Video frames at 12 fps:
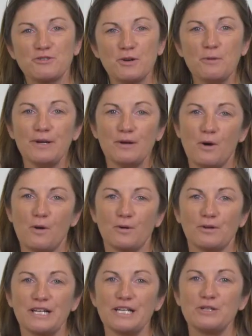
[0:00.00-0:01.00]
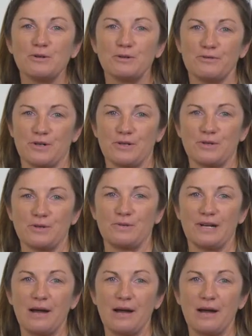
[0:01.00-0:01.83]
drill bit holder is universal